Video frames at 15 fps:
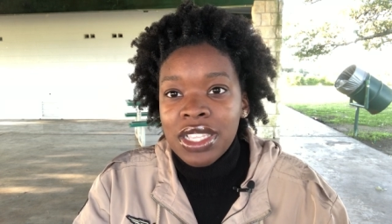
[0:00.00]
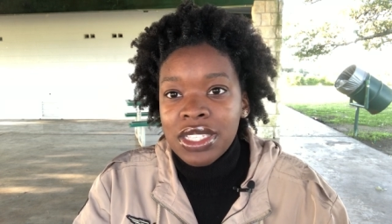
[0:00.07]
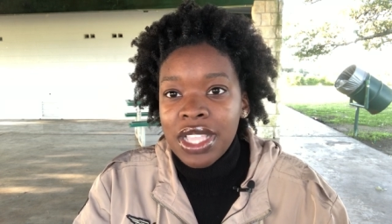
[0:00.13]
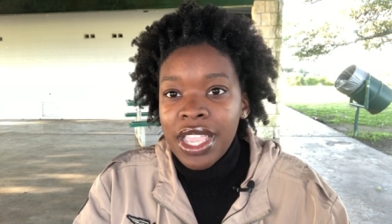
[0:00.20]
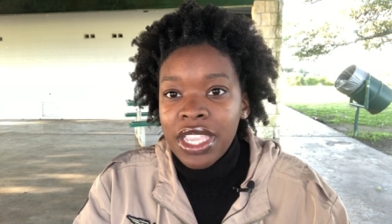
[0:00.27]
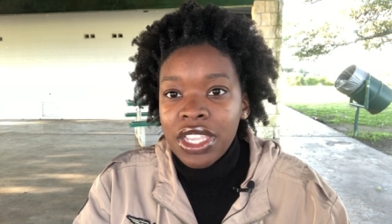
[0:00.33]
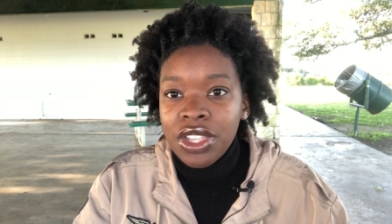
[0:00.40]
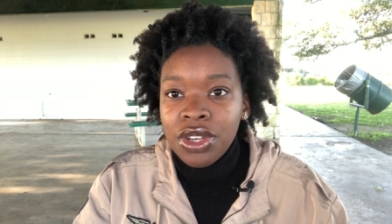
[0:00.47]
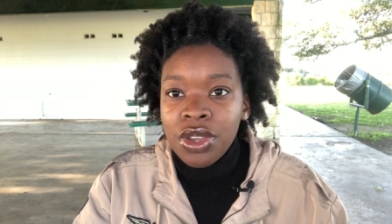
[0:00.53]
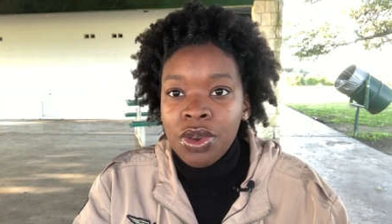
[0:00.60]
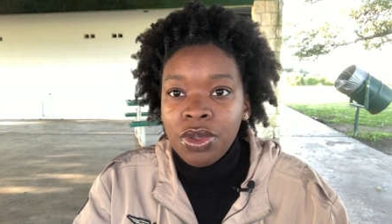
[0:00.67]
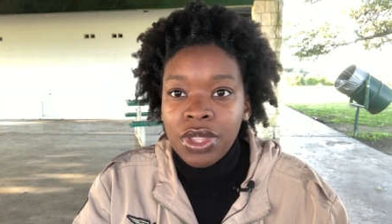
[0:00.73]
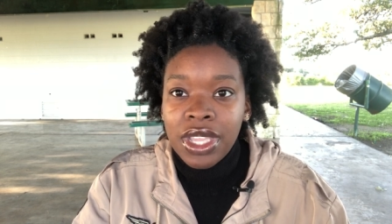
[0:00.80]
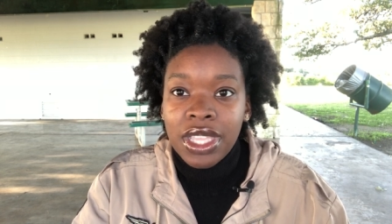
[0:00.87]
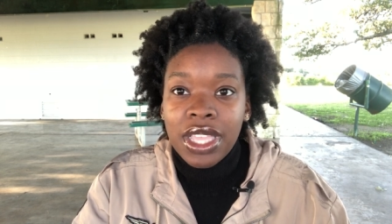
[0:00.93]
Like, you know,
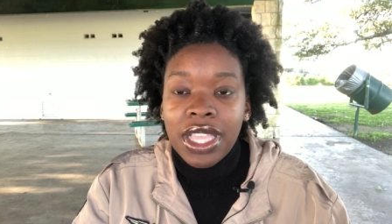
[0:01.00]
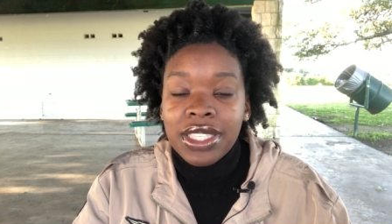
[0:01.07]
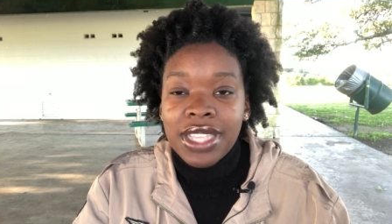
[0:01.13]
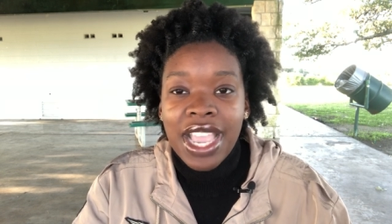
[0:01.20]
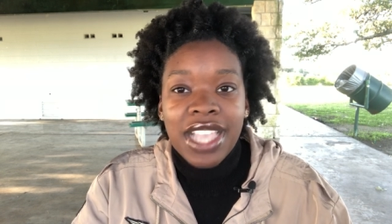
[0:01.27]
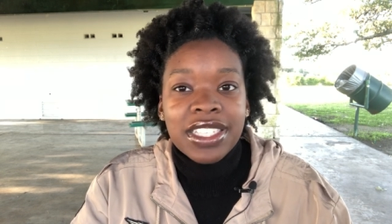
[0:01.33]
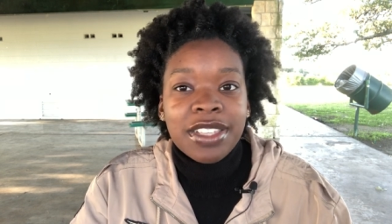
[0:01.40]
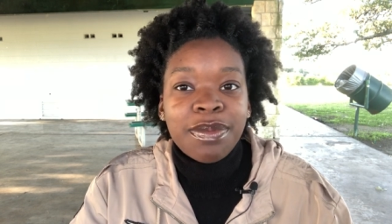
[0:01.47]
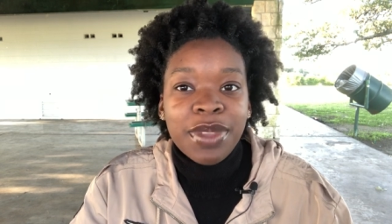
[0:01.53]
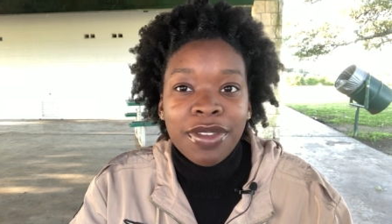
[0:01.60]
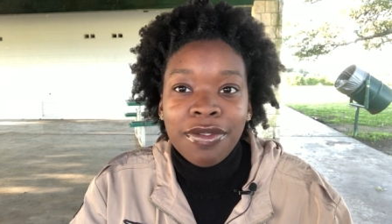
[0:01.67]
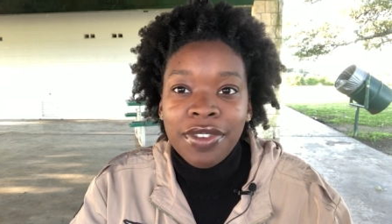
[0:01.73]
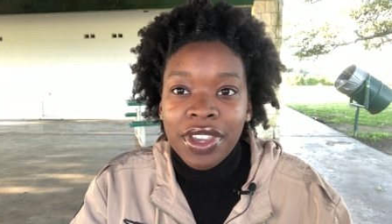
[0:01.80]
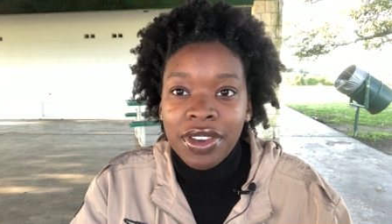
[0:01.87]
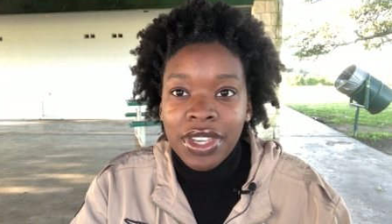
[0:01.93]
the attacks have been
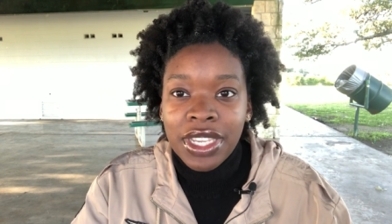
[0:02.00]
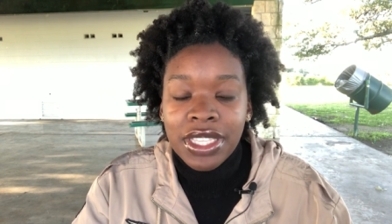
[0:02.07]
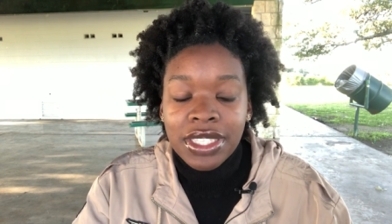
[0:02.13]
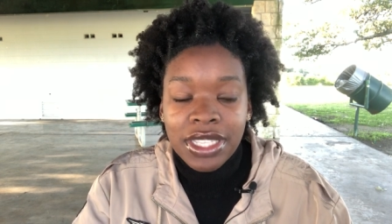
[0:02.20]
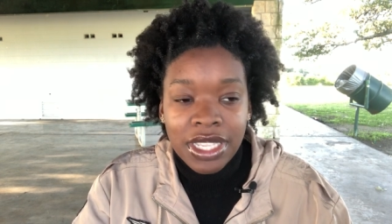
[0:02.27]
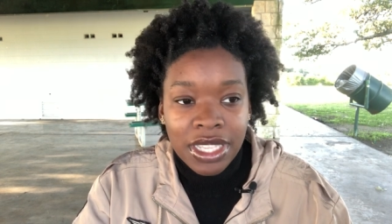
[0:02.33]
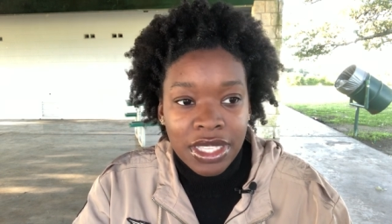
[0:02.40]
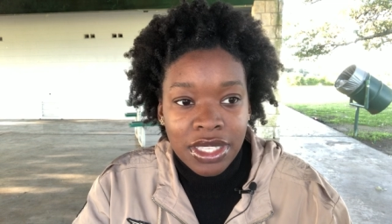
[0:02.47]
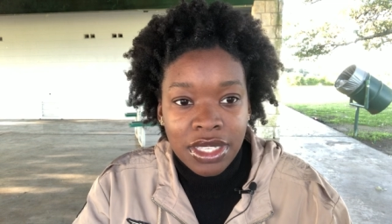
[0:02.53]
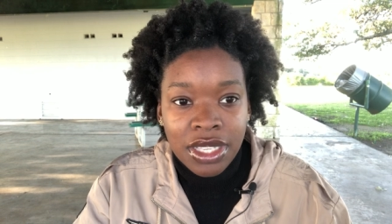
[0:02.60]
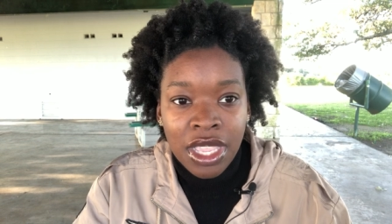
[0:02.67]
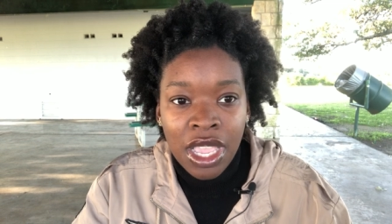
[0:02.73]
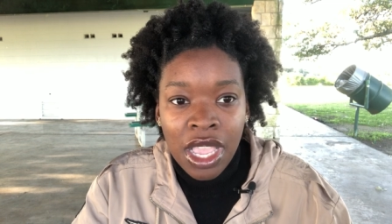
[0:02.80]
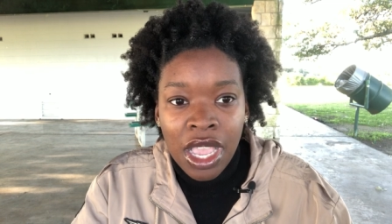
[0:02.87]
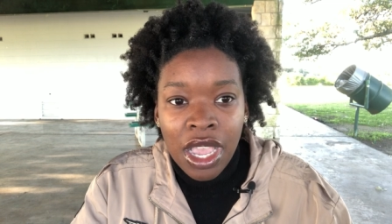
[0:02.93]
very intense,
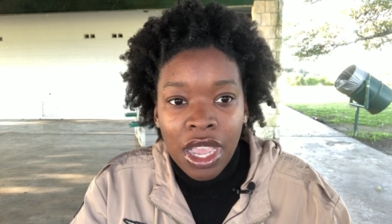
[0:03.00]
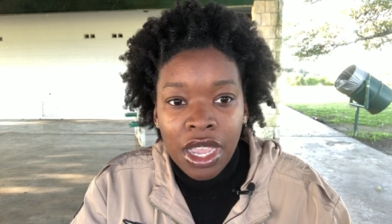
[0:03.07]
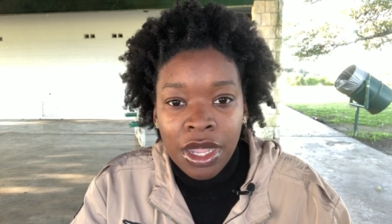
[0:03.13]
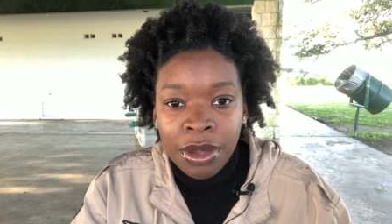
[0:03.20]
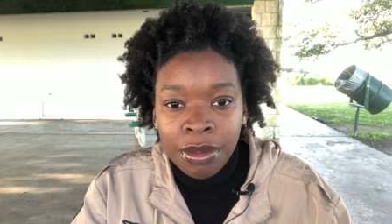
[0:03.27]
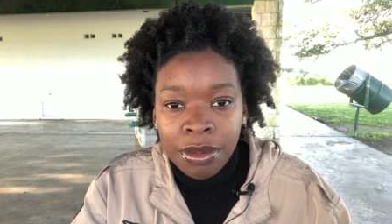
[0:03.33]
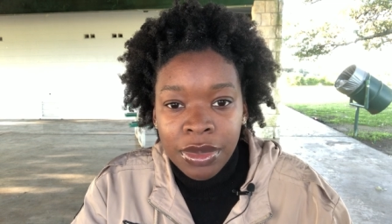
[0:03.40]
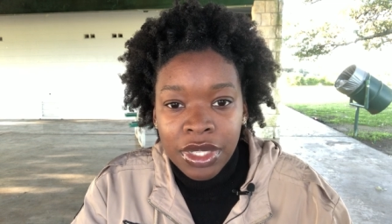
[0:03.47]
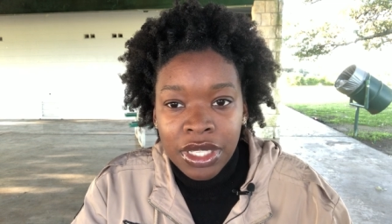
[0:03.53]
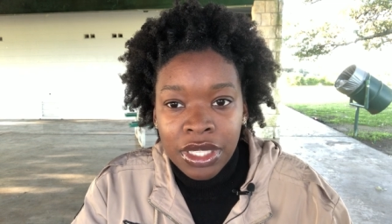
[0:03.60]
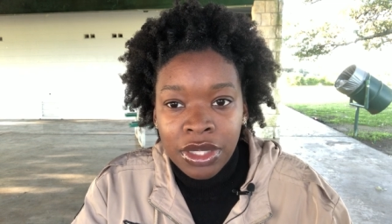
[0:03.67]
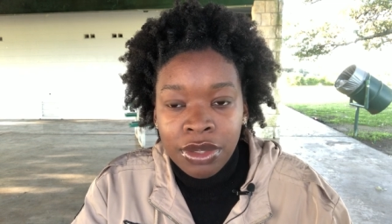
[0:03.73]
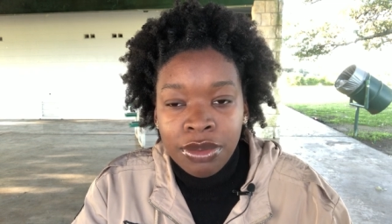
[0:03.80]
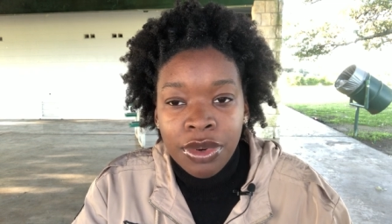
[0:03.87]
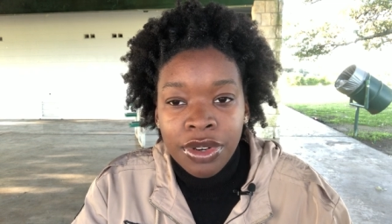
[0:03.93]
um, and
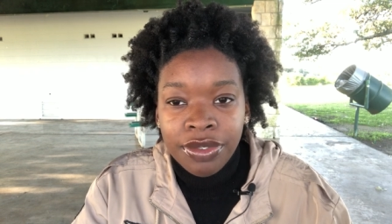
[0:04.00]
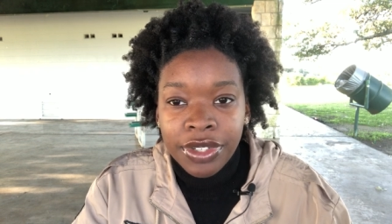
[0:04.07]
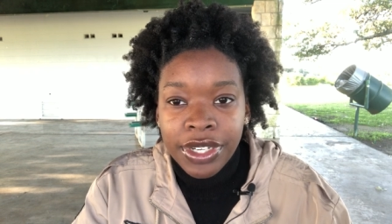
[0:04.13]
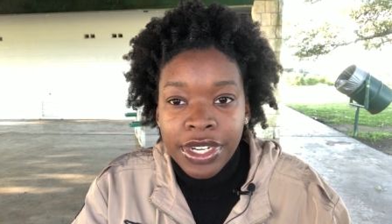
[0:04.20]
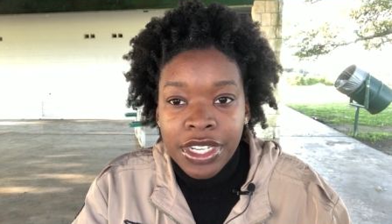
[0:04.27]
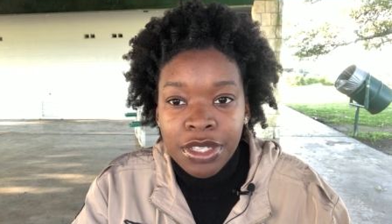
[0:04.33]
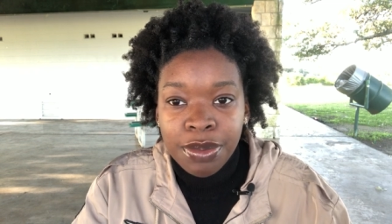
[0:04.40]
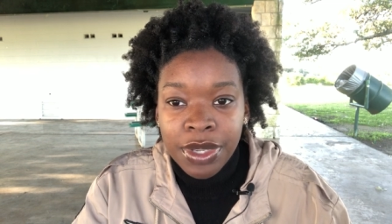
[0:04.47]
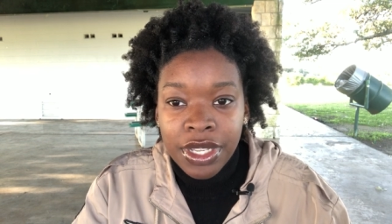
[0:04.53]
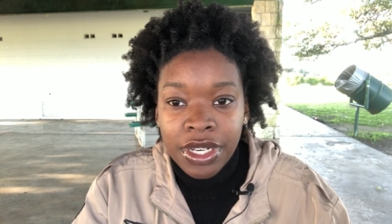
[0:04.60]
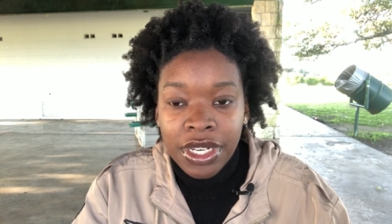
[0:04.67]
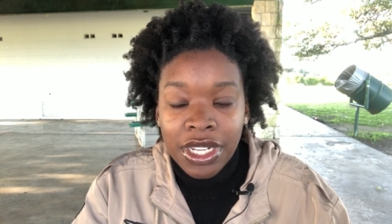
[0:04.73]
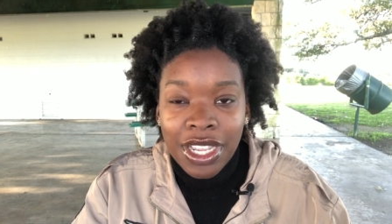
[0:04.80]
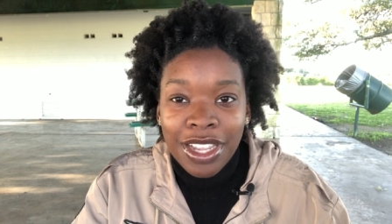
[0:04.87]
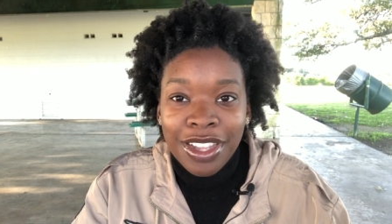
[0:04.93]
the warfare has
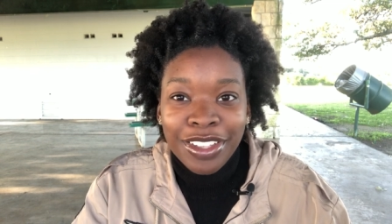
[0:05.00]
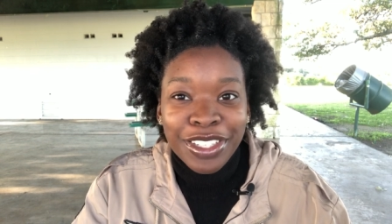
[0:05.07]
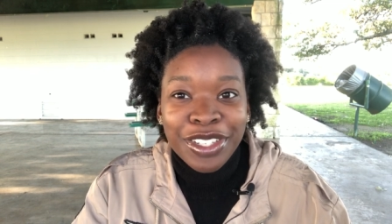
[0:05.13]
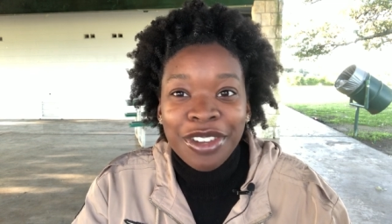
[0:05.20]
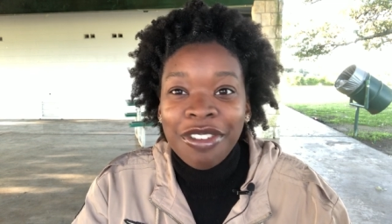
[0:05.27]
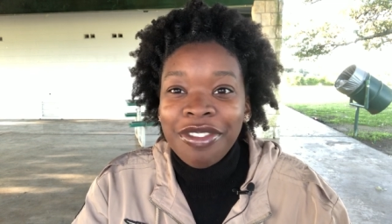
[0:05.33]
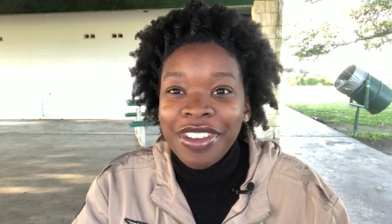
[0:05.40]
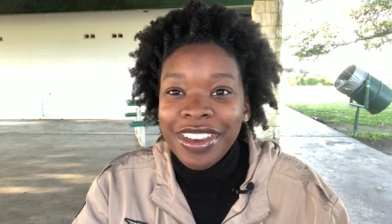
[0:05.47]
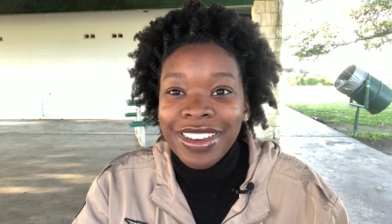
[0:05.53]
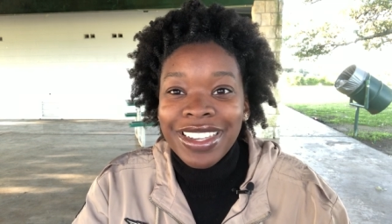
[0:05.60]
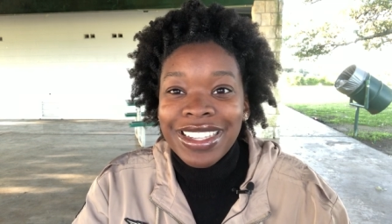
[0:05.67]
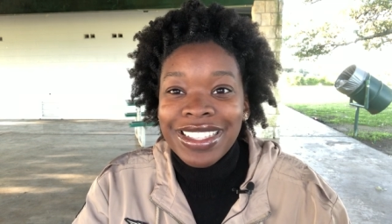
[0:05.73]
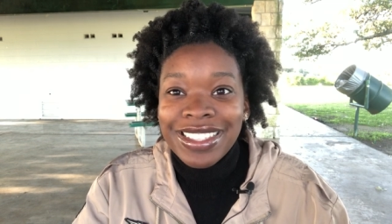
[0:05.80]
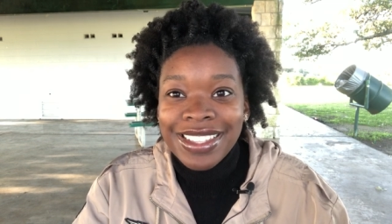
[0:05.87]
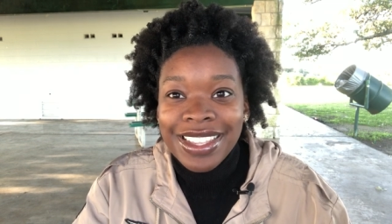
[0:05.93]
been, uh, you know, very
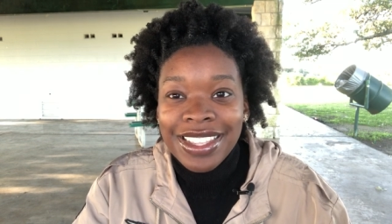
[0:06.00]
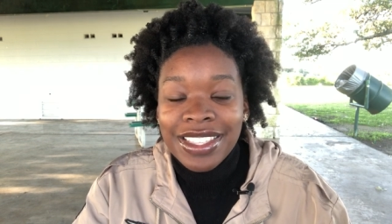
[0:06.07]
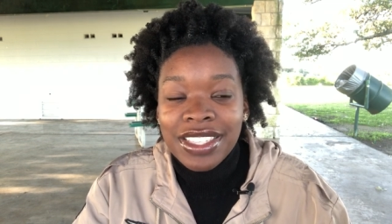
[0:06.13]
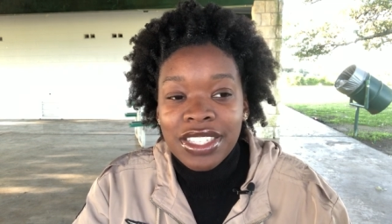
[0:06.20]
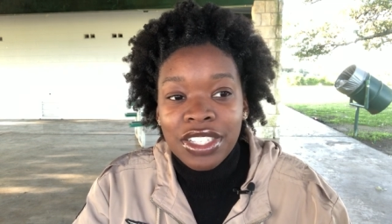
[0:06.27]
intense.